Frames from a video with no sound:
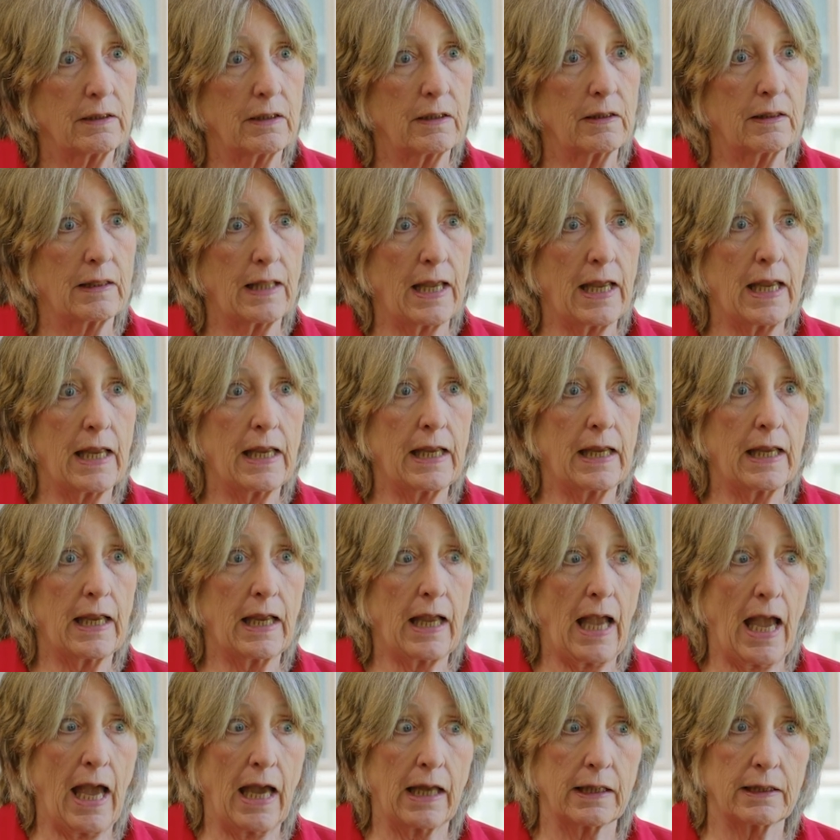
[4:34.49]

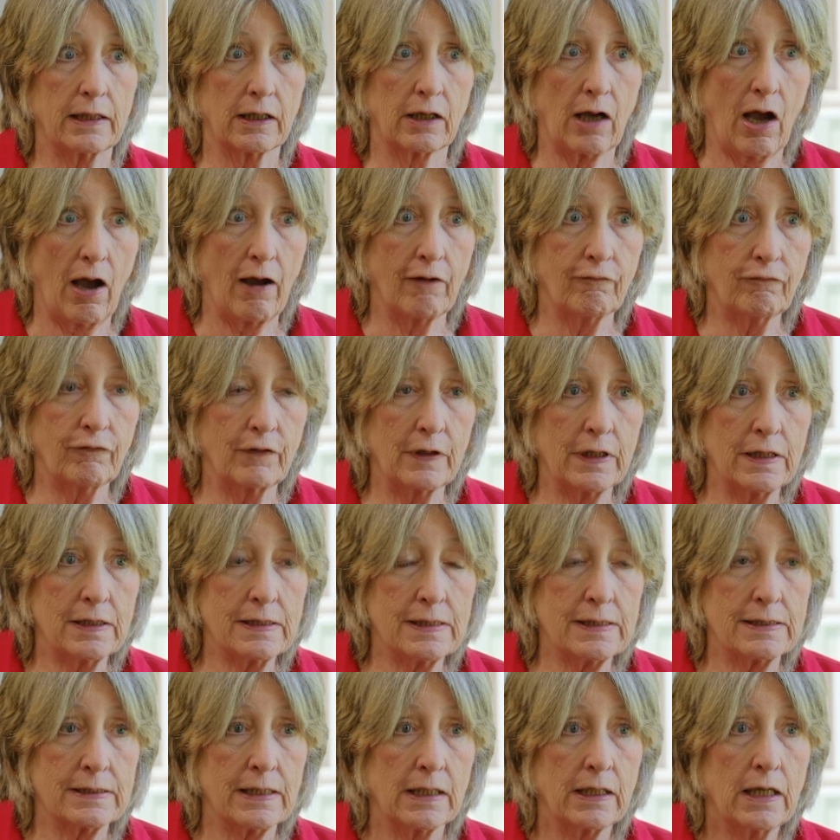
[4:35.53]
They had the
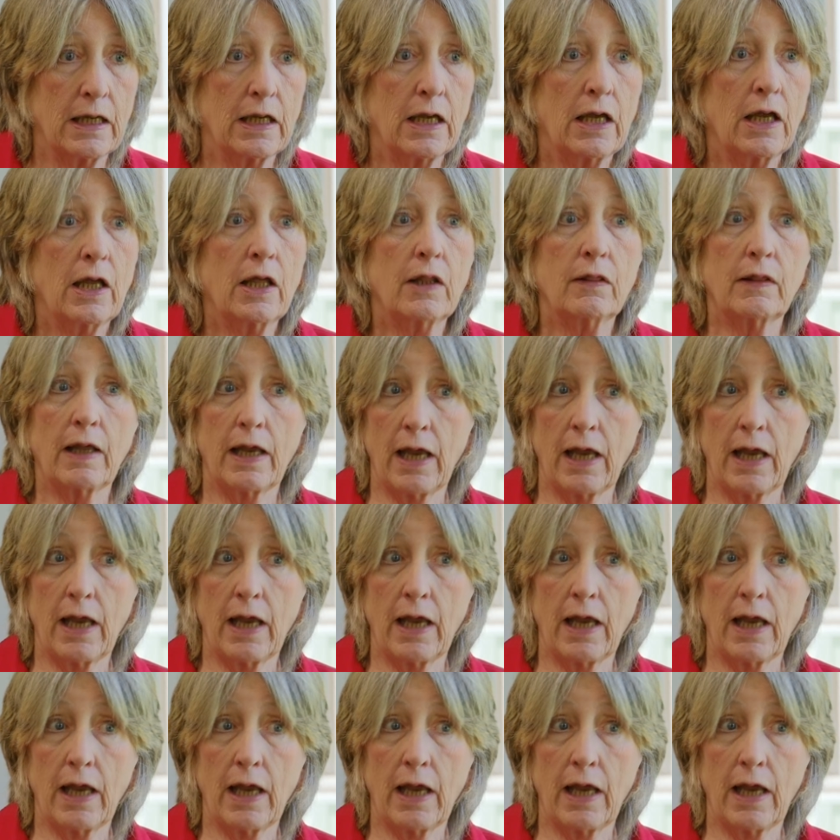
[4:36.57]
confidence. They